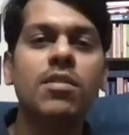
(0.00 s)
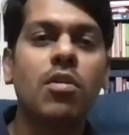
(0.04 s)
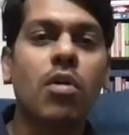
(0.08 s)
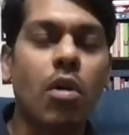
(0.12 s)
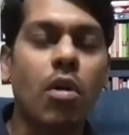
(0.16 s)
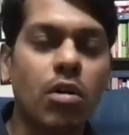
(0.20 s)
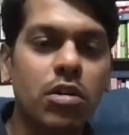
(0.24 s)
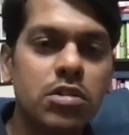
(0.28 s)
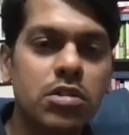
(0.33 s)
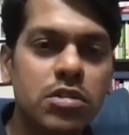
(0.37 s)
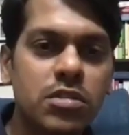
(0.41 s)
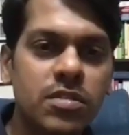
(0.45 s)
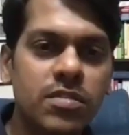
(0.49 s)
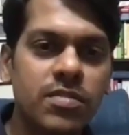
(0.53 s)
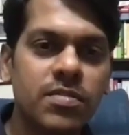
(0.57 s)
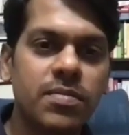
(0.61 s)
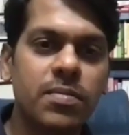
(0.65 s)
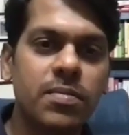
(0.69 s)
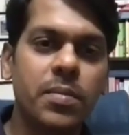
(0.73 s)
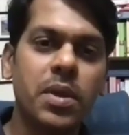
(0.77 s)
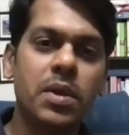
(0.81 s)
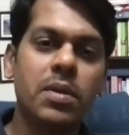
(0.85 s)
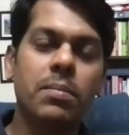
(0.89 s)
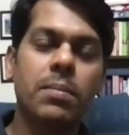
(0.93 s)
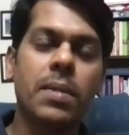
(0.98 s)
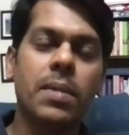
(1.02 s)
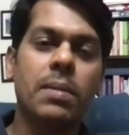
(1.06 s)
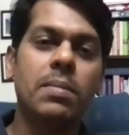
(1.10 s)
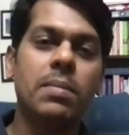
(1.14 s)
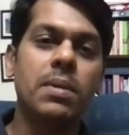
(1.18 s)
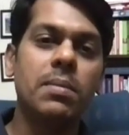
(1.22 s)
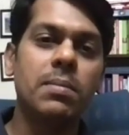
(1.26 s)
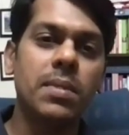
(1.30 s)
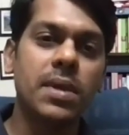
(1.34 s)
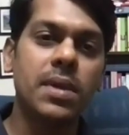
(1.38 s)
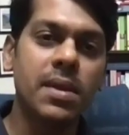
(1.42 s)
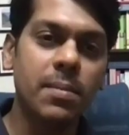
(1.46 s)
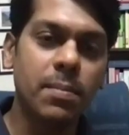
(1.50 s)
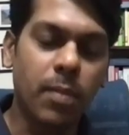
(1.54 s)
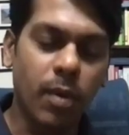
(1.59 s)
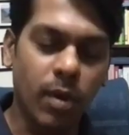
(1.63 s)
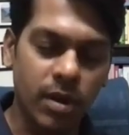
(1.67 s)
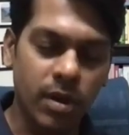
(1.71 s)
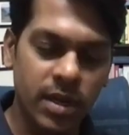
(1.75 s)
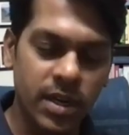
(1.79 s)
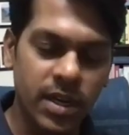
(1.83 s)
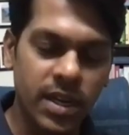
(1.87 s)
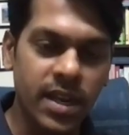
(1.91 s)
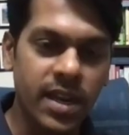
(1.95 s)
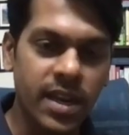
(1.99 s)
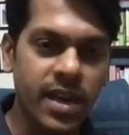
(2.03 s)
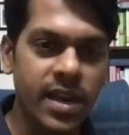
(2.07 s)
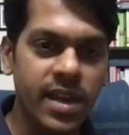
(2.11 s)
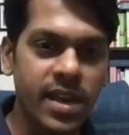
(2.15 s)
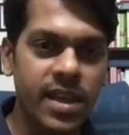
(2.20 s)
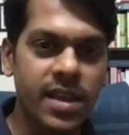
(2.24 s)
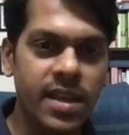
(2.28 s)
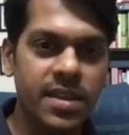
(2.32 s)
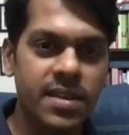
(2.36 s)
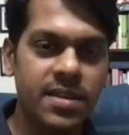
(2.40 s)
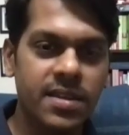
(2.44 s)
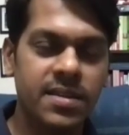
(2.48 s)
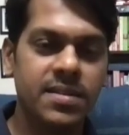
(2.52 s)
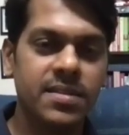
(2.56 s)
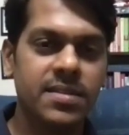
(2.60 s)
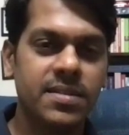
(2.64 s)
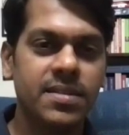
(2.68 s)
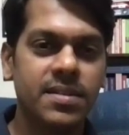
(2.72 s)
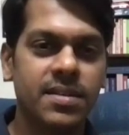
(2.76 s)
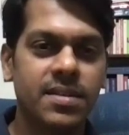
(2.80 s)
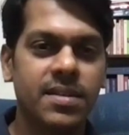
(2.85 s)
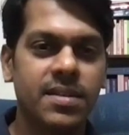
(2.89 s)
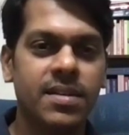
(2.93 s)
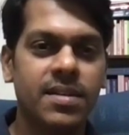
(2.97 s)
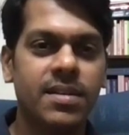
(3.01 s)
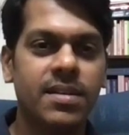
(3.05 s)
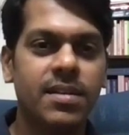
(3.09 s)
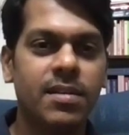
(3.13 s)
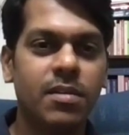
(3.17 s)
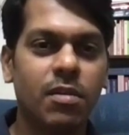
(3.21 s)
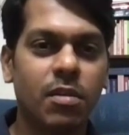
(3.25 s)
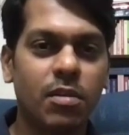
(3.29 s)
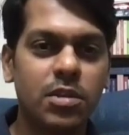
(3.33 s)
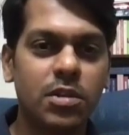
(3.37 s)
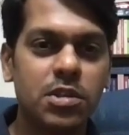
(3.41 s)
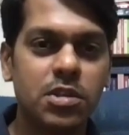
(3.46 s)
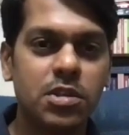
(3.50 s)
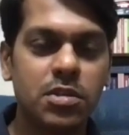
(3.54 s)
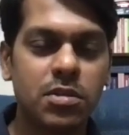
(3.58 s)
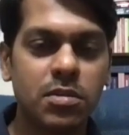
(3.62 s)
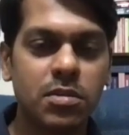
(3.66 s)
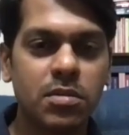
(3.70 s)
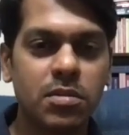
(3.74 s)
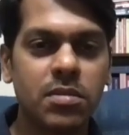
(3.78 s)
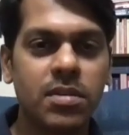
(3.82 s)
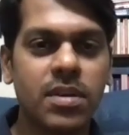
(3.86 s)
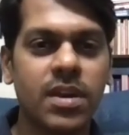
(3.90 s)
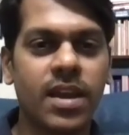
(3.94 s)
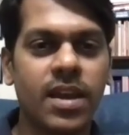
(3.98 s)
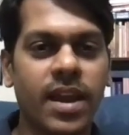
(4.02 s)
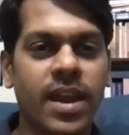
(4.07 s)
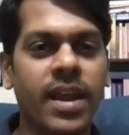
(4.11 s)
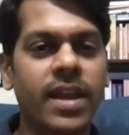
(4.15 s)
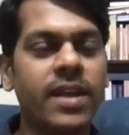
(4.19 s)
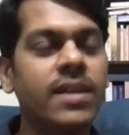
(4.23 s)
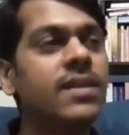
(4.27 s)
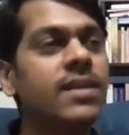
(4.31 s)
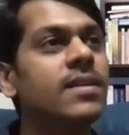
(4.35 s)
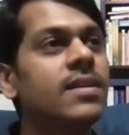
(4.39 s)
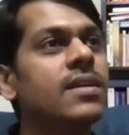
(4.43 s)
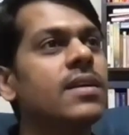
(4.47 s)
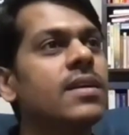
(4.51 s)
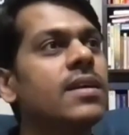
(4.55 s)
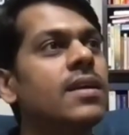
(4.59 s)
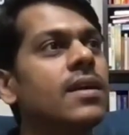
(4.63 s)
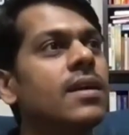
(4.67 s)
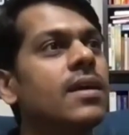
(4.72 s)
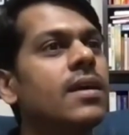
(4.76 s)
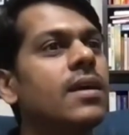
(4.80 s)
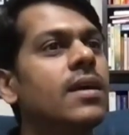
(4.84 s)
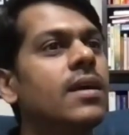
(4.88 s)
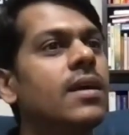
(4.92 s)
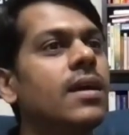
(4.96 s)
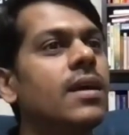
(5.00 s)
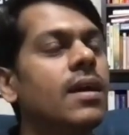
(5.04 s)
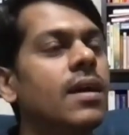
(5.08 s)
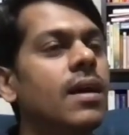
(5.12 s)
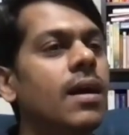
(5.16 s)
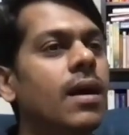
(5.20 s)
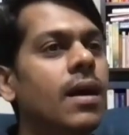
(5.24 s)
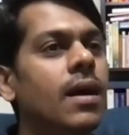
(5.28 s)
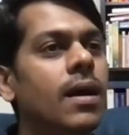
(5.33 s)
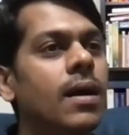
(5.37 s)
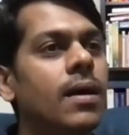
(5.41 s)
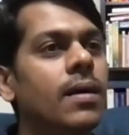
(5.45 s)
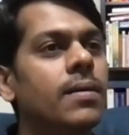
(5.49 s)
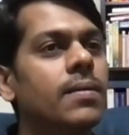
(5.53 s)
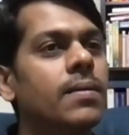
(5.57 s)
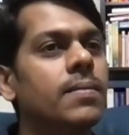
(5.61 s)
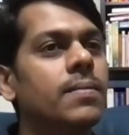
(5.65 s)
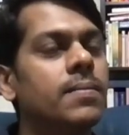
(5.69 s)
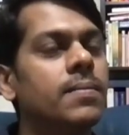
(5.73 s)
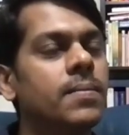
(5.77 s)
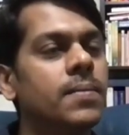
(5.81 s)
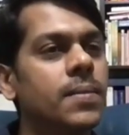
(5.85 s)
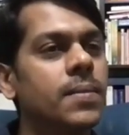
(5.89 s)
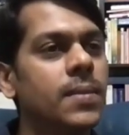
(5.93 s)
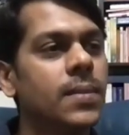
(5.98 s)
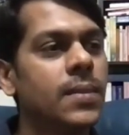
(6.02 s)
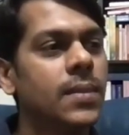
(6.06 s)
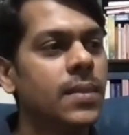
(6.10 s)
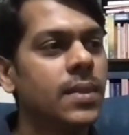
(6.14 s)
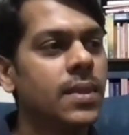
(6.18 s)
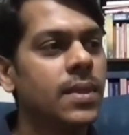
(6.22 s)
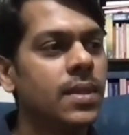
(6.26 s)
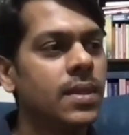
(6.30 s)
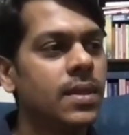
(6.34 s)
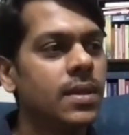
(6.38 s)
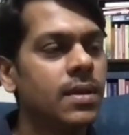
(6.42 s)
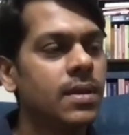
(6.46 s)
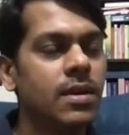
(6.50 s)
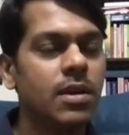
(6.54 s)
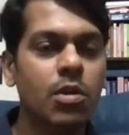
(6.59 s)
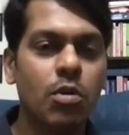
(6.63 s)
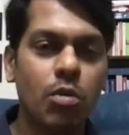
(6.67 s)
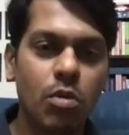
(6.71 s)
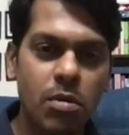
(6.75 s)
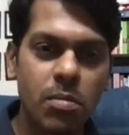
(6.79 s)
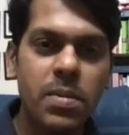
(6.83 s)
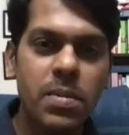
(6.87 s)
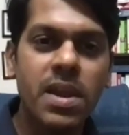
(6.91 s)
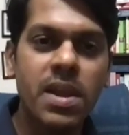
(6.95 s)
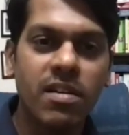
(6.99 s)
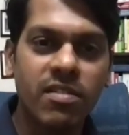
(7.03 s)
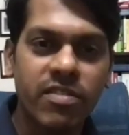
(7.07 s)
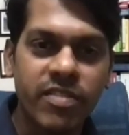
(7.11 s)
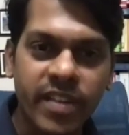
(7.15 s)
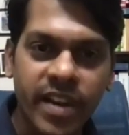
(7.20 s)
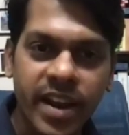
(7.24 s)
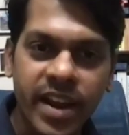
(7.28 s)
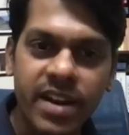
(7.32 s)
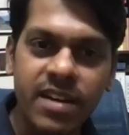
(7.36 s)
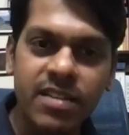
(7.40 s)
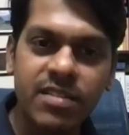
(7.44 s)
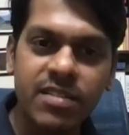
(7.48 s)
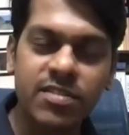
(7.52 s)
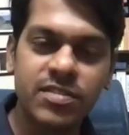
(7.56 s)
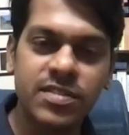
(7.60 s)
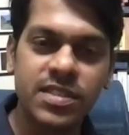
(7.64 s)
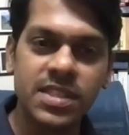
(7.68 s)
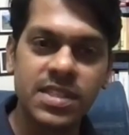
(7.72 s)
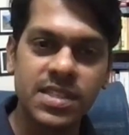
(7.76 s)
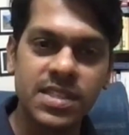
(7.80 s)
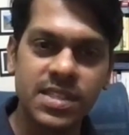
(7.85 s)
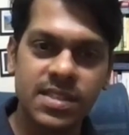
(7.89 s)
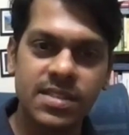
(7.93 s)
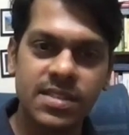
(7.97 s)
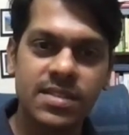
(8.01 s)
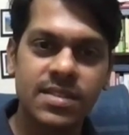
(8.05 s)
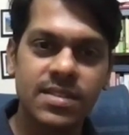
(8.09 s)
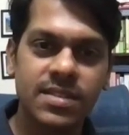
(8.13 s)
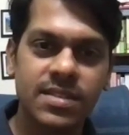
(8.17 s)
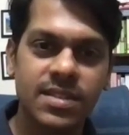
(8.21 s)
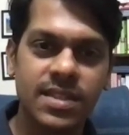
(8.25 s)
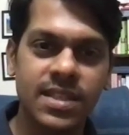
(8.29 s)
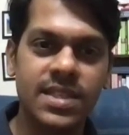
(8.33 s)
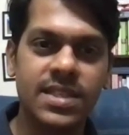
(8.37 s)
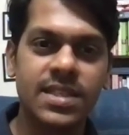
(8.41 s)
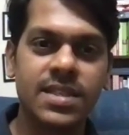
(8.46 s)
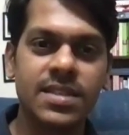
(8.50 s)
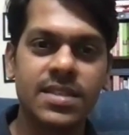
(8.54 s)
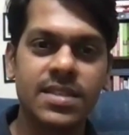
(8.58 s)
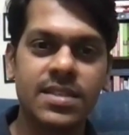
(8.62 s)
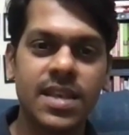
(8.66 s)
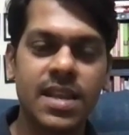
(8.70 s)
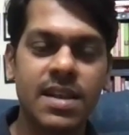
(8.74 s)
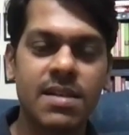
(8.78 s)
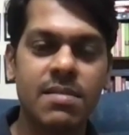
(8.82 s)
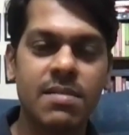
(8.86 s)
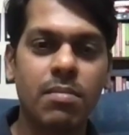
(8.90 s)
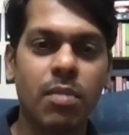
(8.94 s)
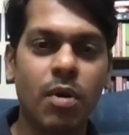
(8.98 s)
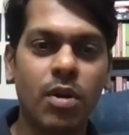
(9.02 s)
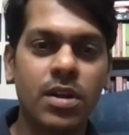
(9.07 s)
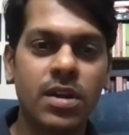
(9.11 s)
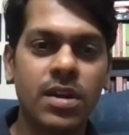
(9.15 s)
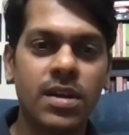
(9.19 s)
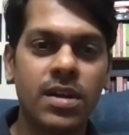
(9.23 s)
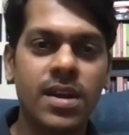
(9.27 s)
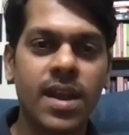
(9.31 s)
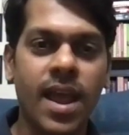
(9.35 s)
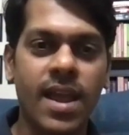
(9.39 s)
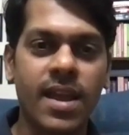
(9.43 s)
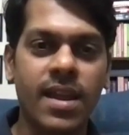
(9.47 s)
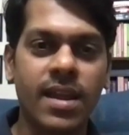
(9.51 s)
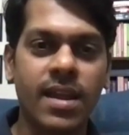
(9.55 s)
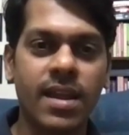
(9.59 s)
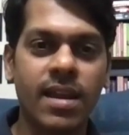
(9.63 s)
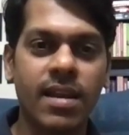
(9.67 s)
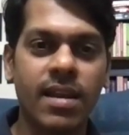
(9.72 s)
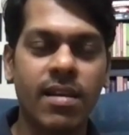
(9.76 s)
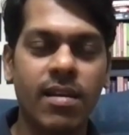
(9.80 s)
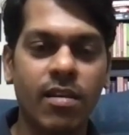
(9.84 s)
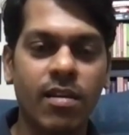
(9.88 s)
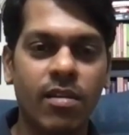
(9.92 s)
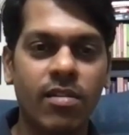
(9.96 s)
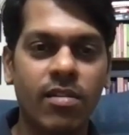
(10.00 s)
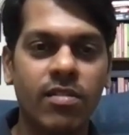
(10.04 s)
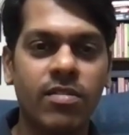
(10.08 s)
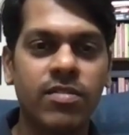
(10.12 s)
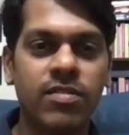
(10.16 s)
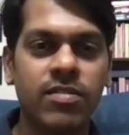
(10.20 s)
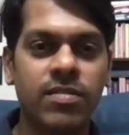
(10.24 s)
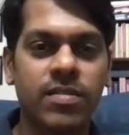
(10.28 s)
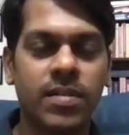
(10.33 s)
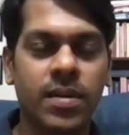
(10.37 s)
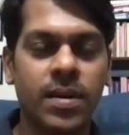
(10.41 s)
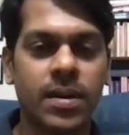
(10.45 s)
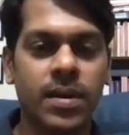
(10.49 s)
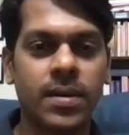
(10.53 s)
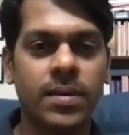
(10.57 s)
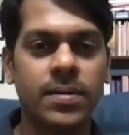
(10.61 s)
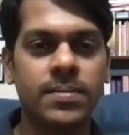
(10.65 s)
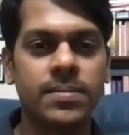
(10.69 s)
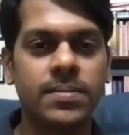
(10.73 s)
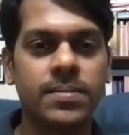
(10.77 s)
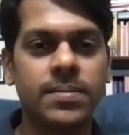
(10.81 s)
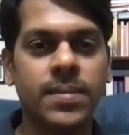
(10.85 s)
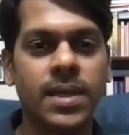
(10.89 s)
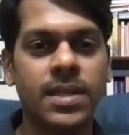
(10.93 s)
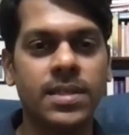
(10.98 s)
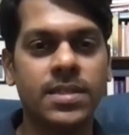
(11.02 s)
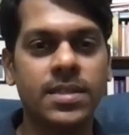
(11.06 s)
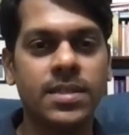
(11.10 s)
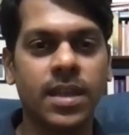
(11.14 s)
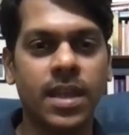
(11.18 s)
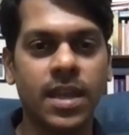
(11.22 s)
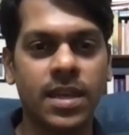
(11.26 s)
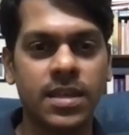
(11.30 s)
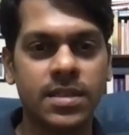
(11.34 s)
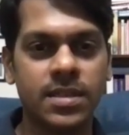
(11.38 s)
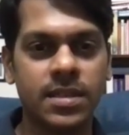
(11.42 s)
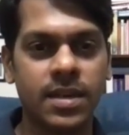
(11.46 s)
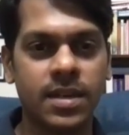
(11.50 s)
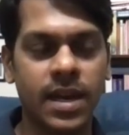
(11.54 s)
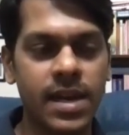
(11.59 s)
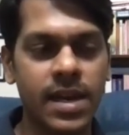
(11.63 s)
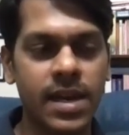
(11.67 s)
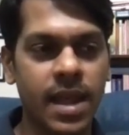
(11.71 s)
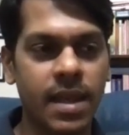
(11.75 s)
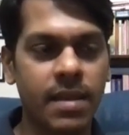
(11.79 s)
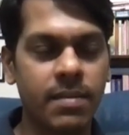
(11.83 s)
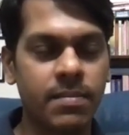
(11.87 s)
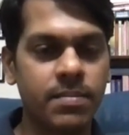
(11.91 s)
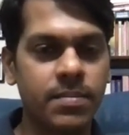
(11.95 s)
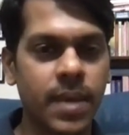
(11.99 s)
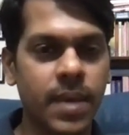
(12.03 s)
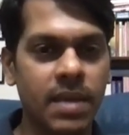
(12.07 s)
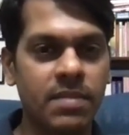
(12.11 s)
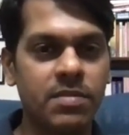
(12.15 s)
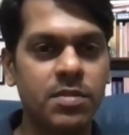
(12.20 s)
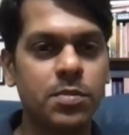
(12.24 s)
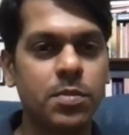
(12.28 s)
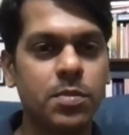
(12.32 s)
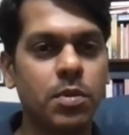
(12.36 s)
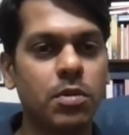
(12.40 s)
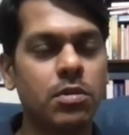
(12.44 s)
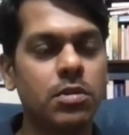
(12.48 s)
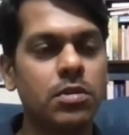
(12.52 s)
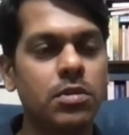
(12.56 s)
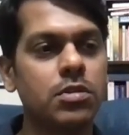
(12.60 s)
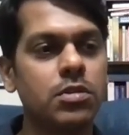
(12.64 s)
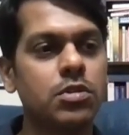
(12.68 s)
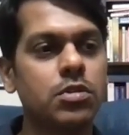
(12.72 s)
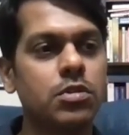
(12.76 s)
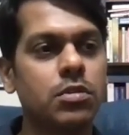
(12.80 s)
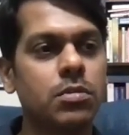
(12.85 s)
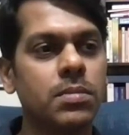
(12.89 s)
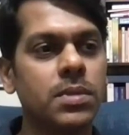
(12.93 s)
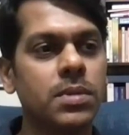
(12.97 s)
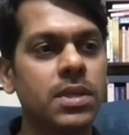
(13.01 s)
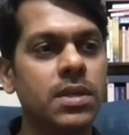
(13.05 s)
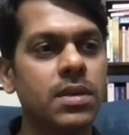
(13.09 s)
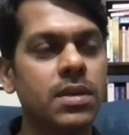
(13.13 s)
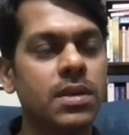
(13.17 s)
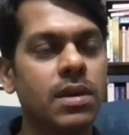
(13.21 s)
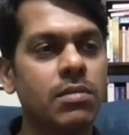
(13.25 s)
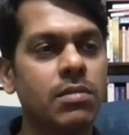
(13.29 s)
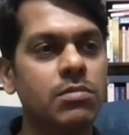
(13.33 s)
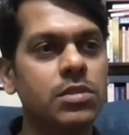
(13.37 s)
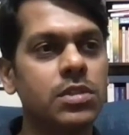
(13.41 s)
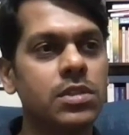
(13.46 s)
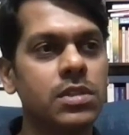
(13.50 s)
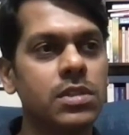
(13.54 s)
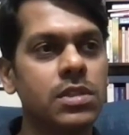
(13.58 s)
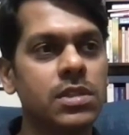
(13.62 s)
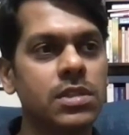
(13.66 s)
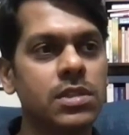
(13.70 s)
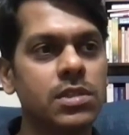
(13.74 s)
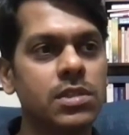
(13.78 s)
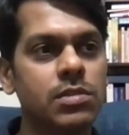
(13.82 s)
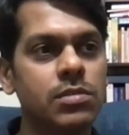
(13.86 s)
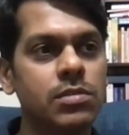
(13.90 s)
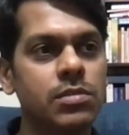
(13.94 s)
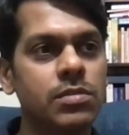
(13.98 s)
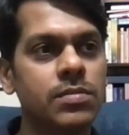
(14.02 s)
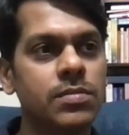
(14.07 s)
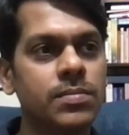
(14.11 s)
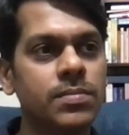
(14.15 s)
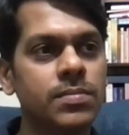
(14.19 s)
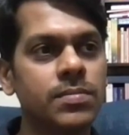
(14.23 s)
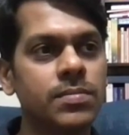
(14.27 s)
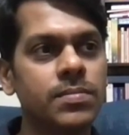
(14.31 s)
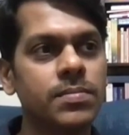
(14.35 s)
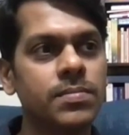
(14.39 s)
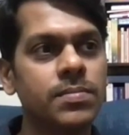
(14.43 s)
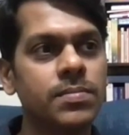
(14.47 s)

the cost of me maybe being politically not so correct, uh, don't be afraid of this. This is an important angle of education, right? I've spoken to so many counselors who